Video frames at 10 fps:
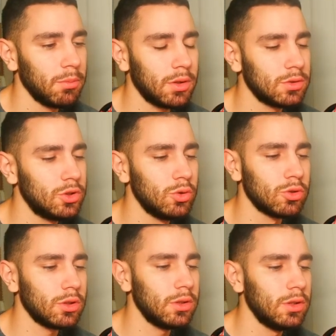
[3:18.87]
because
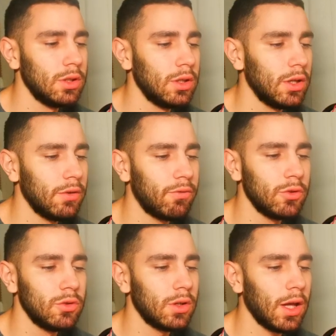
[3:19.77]
usually if
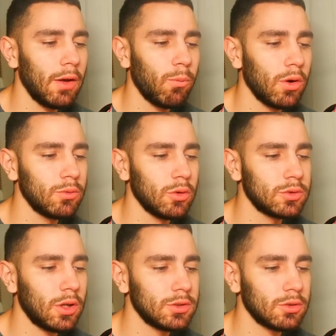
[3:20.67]
you have one of those
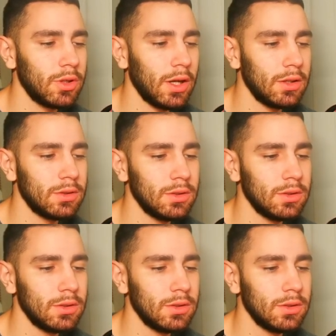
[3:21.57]
cards on your hand,